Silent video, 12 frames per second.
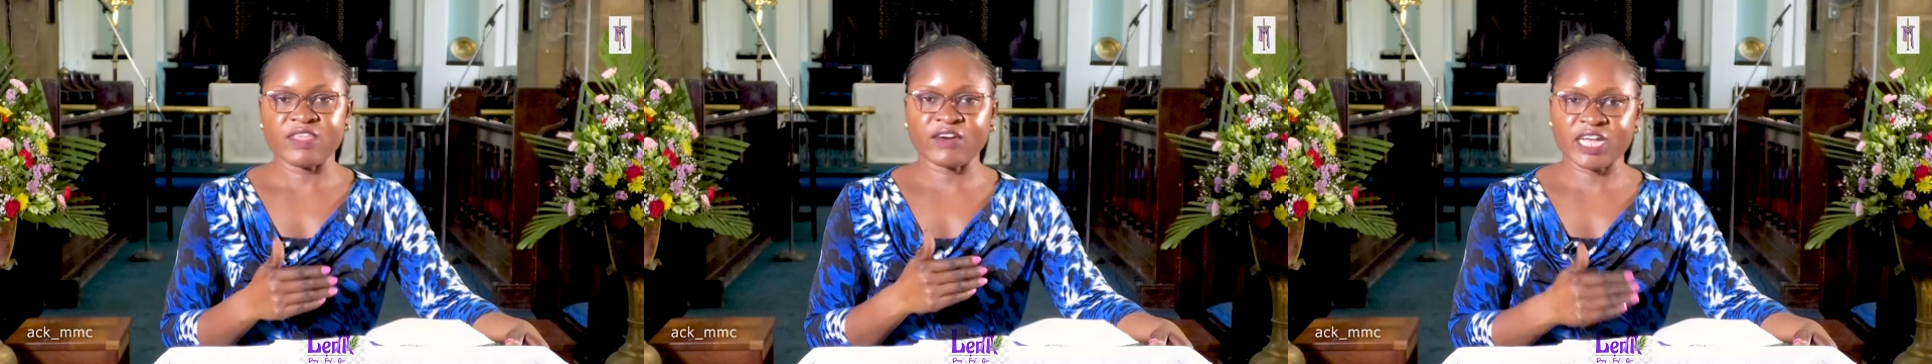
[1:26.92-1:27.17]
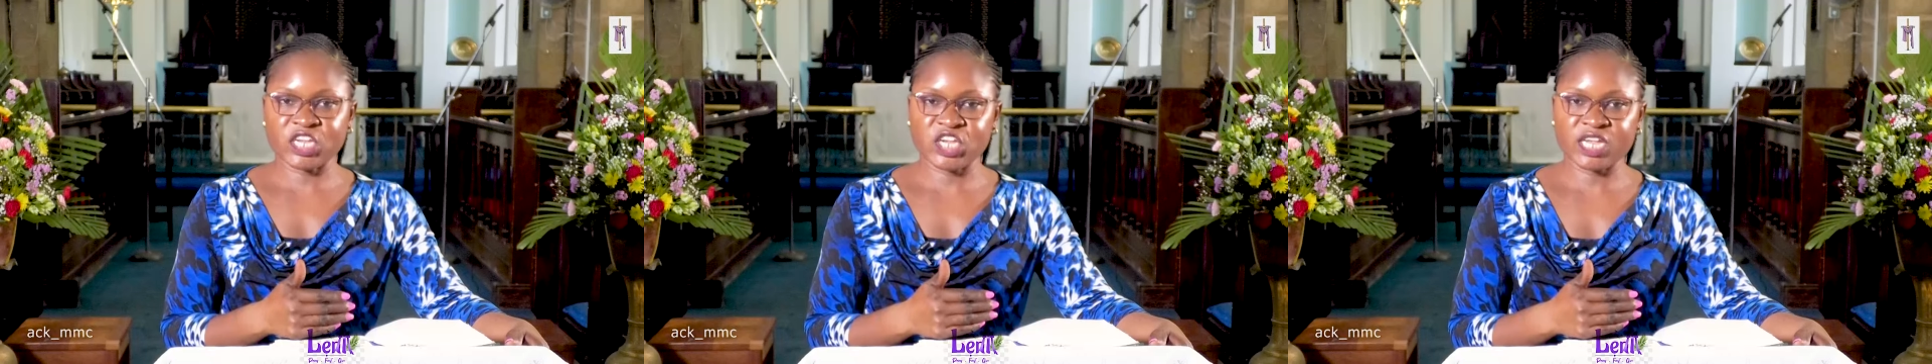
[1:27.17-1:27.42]
the
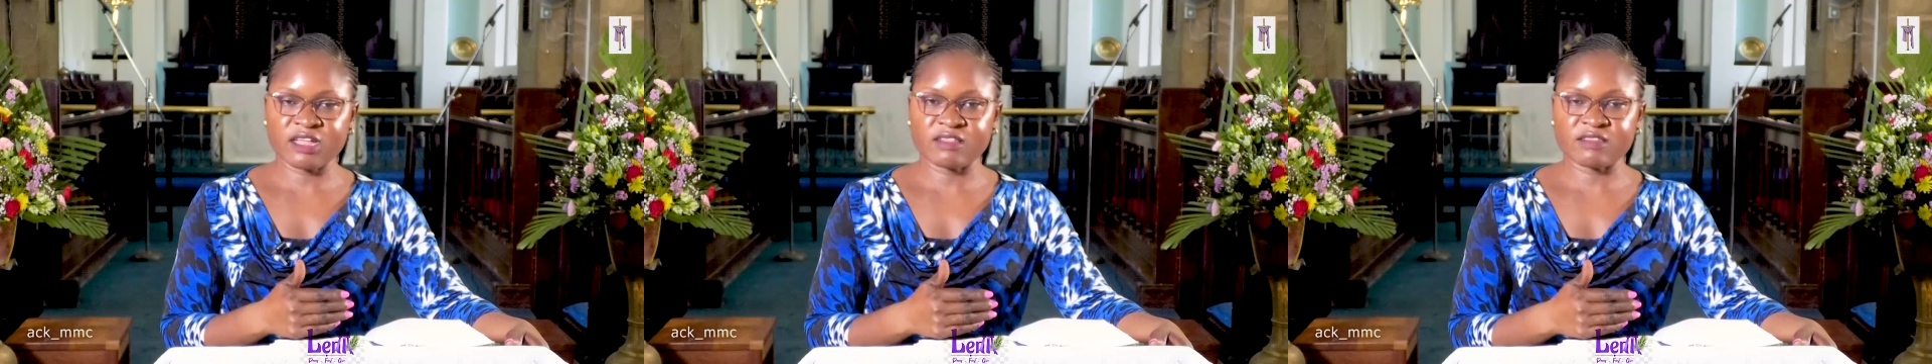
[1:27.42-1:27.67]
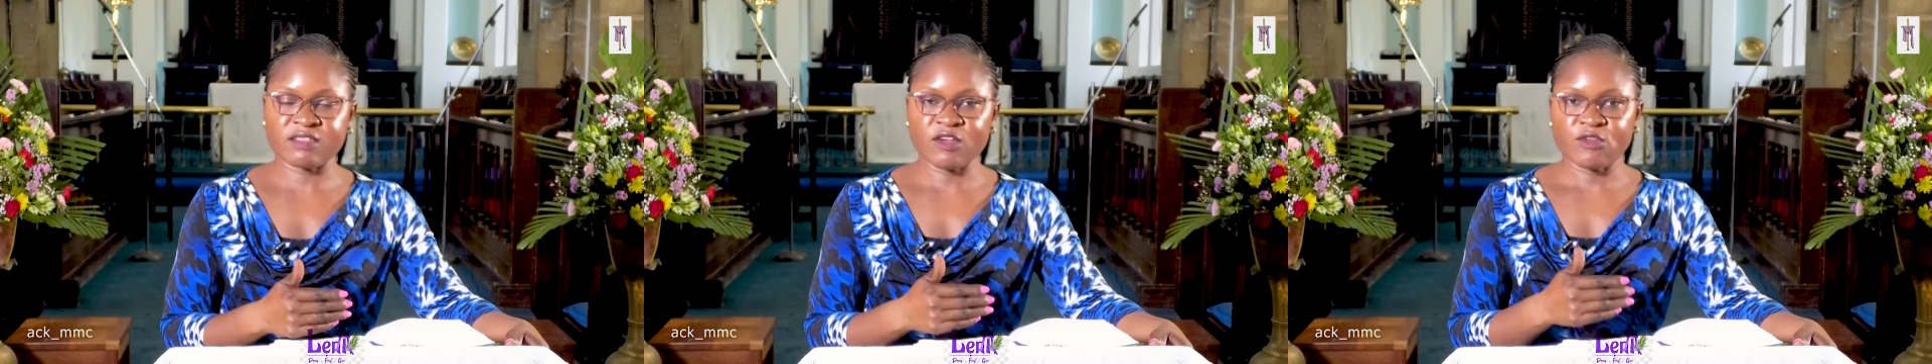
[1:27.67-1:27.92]

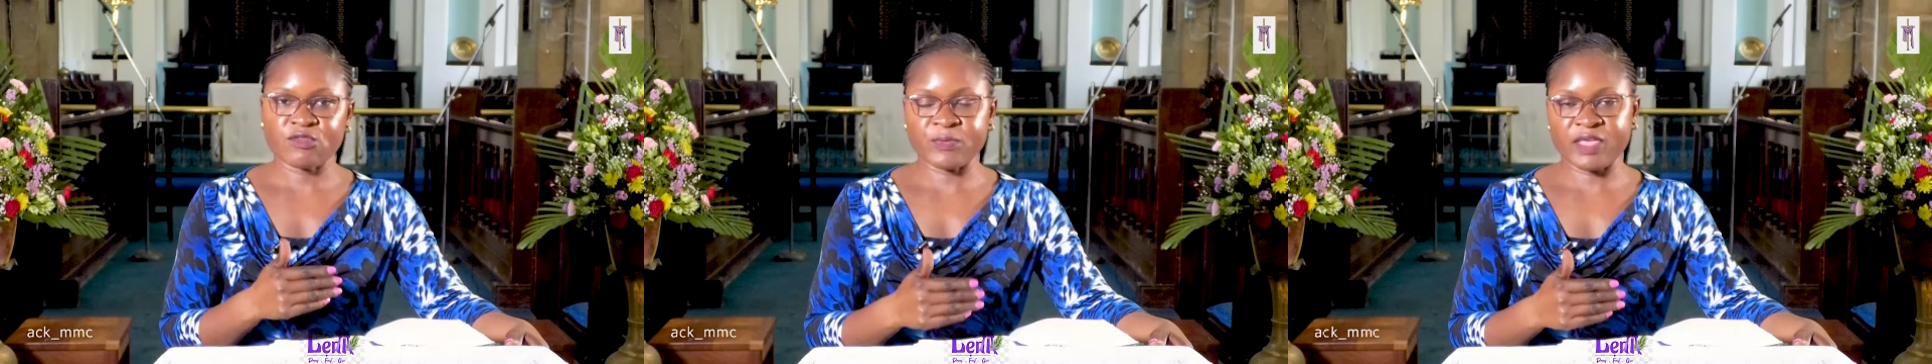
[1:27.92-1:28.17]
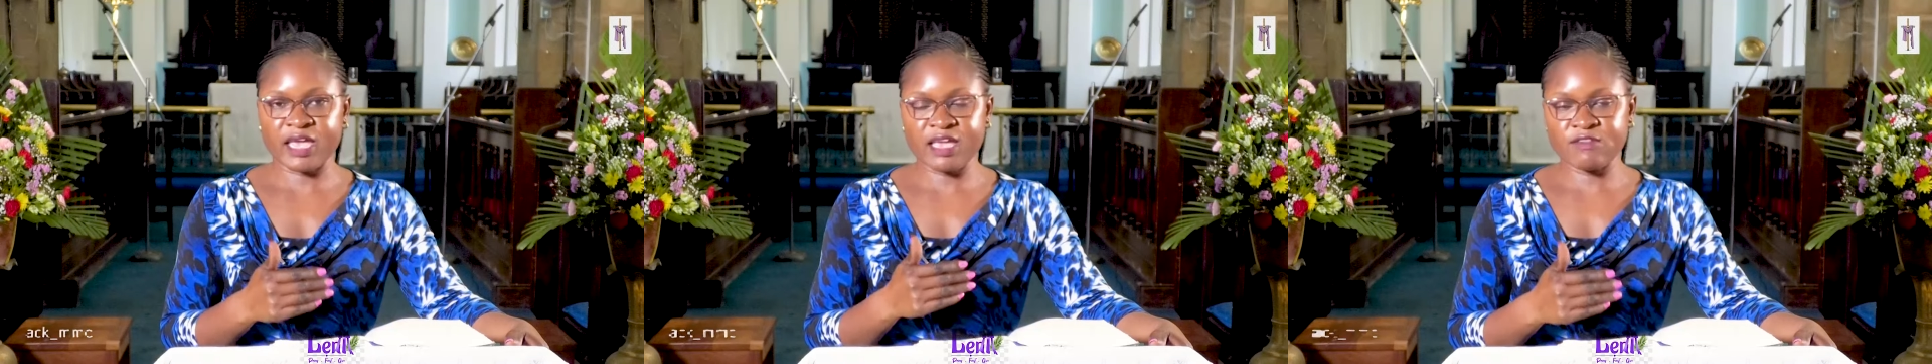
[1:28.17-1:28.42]
righteous from
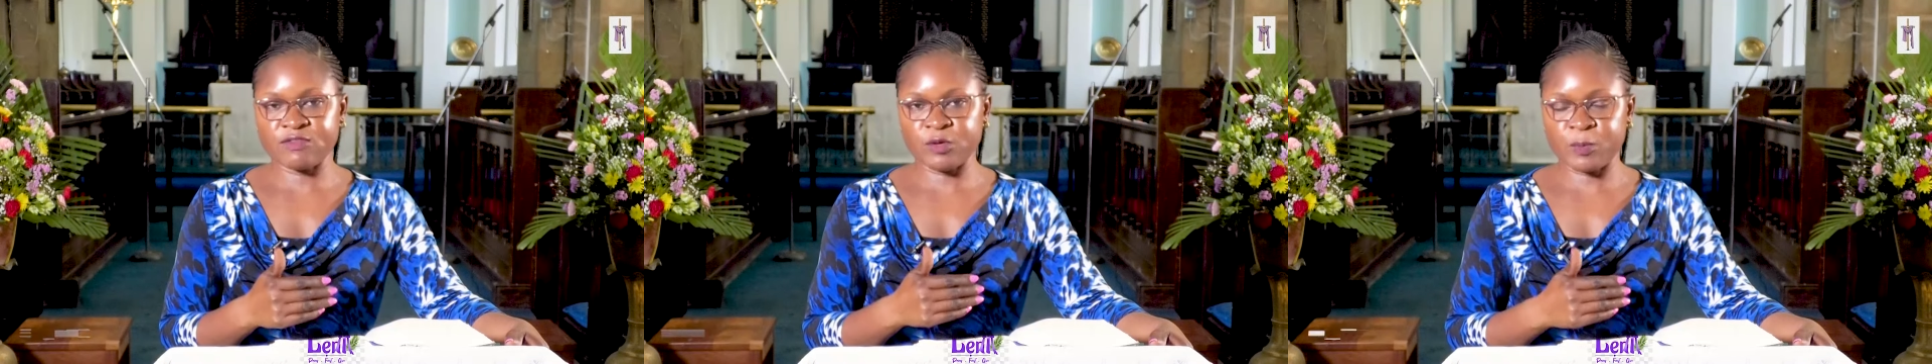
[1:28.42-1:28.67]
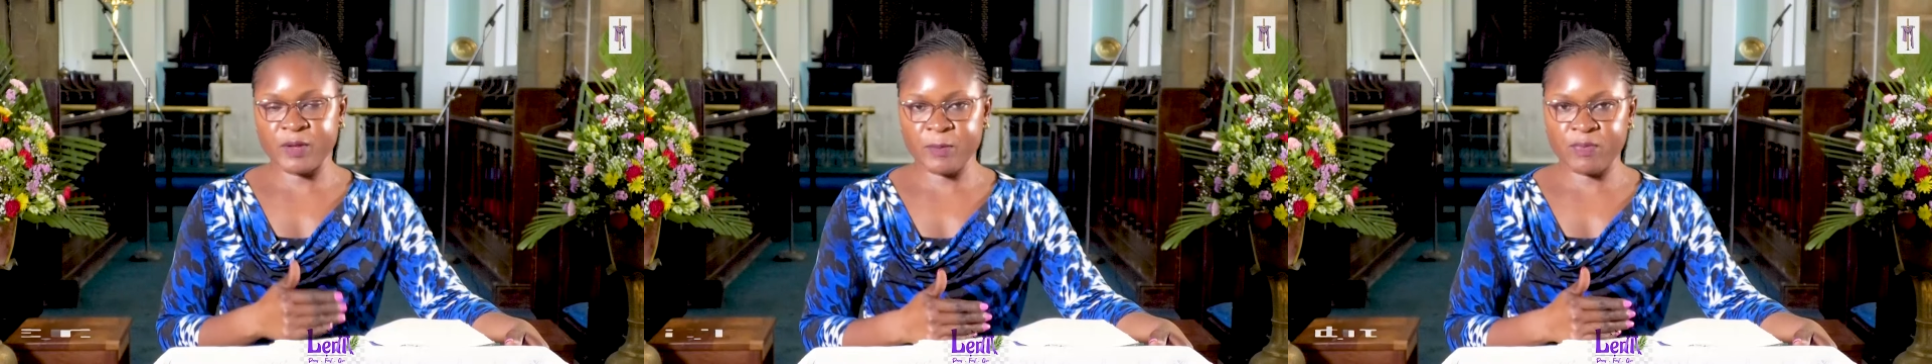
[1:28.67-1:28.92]
the evil
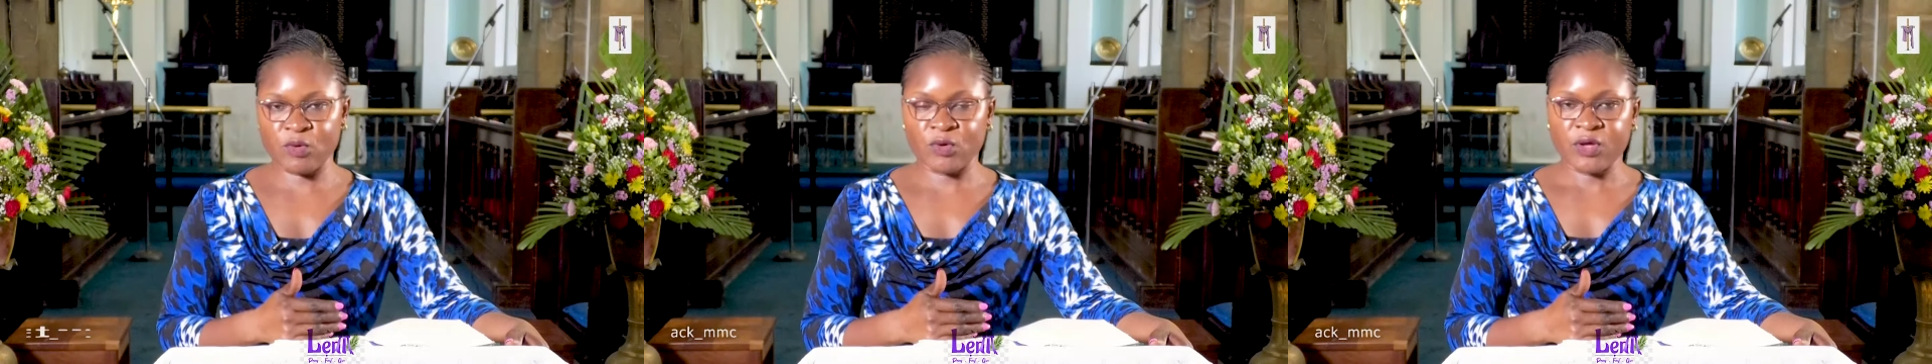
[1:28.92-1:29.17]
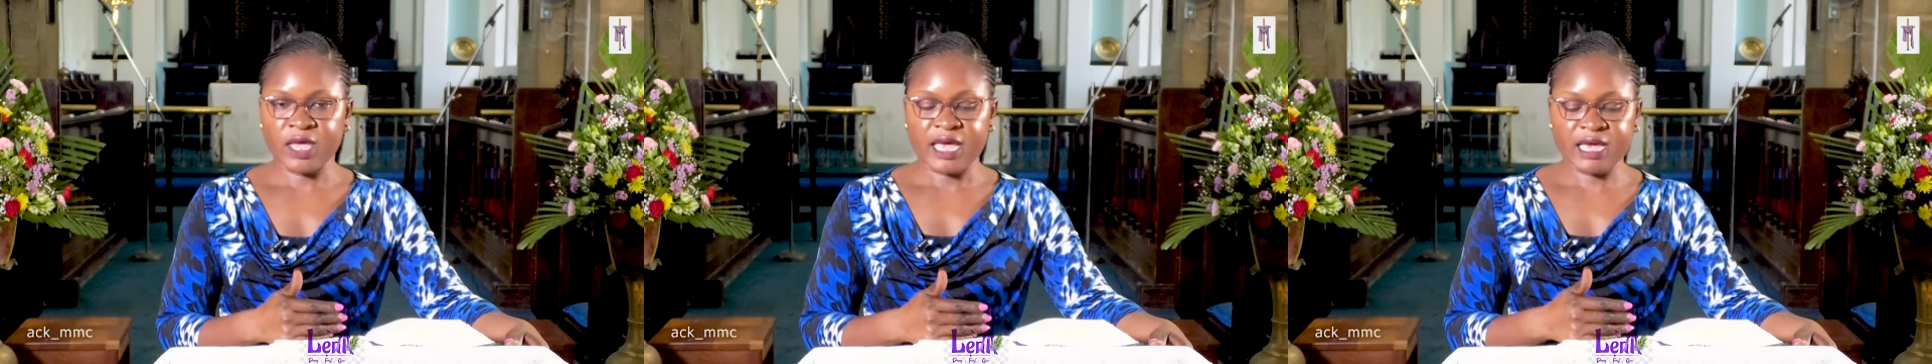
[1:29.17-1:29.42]
people.